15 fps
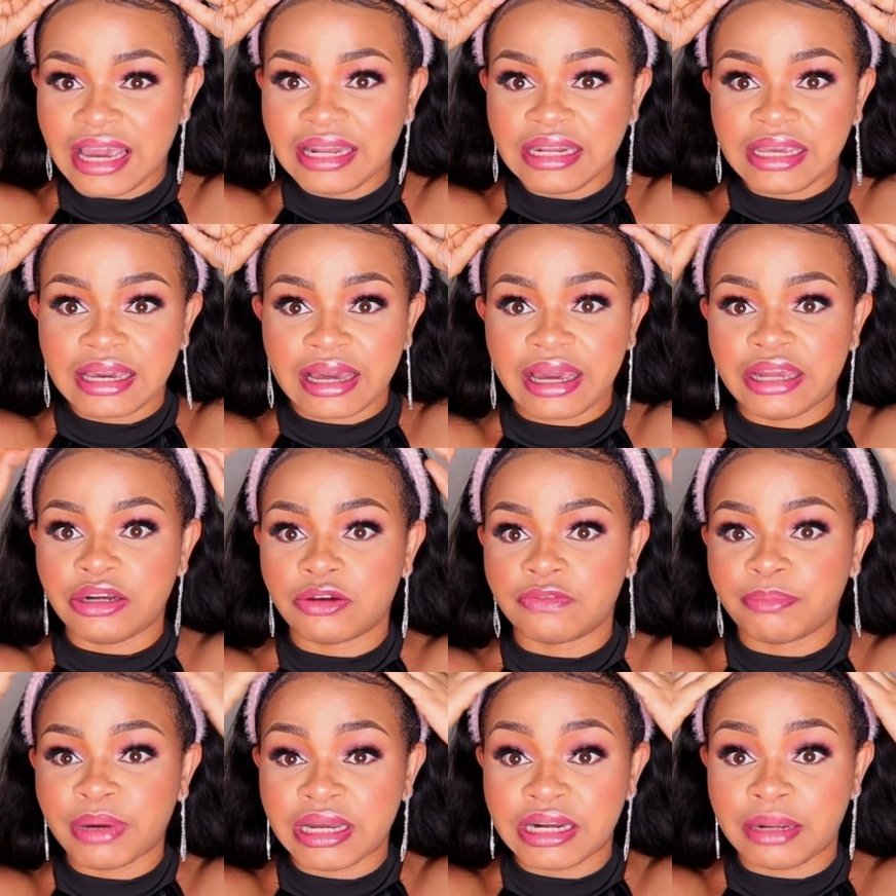any kind
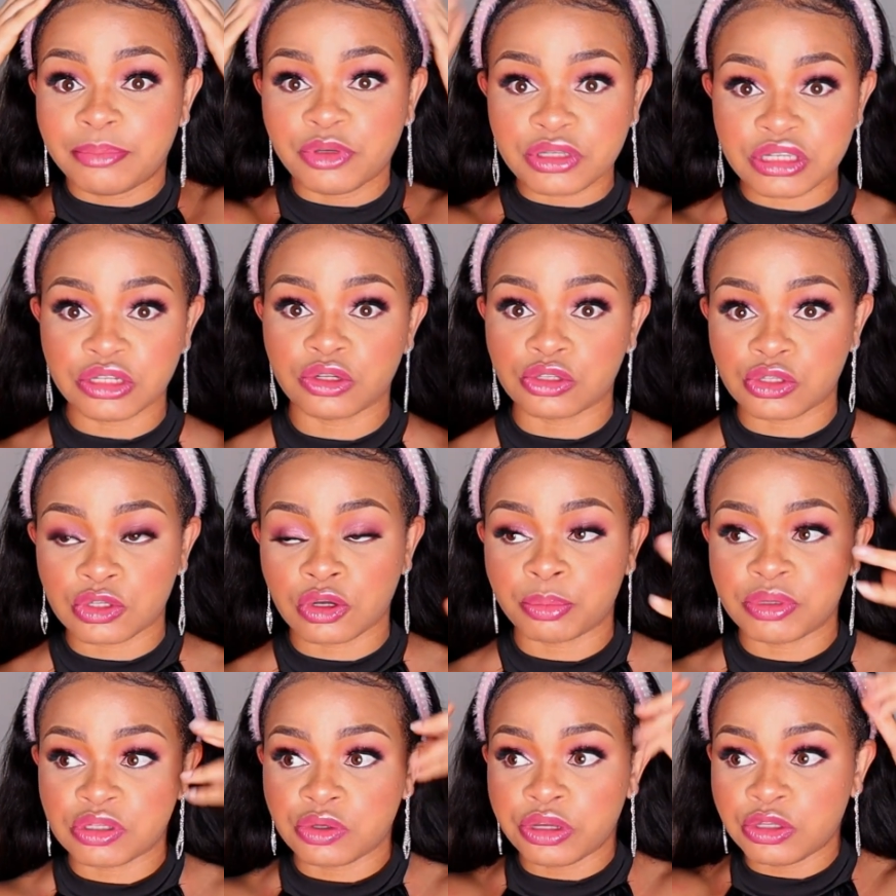of band I'm using on
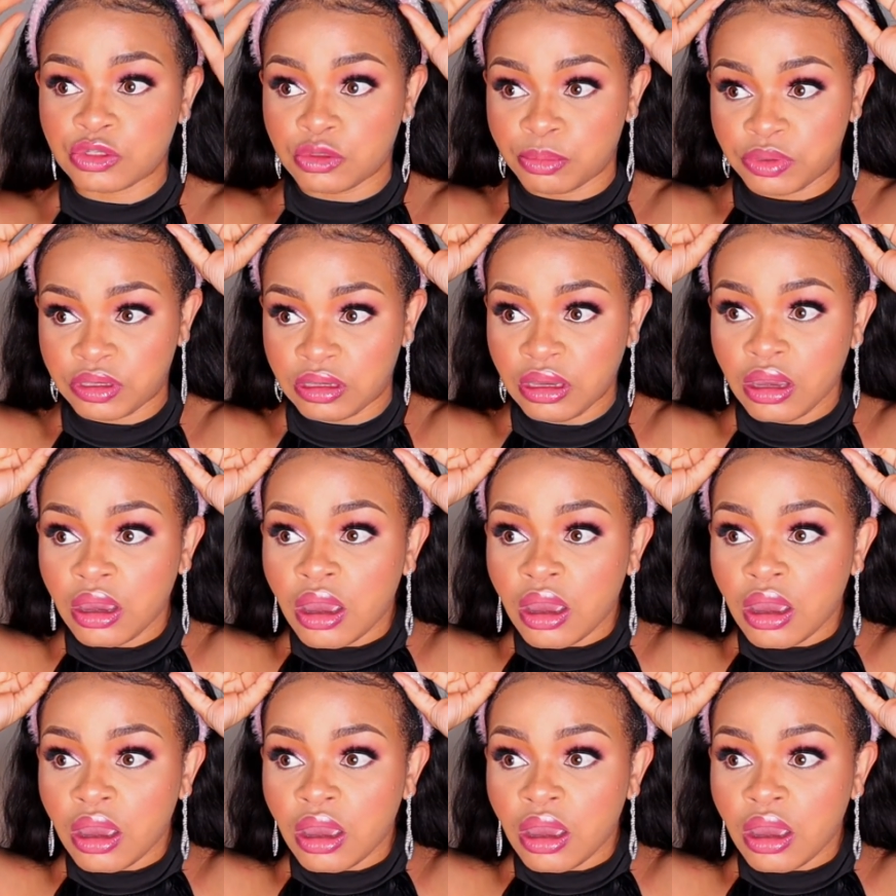top is going to be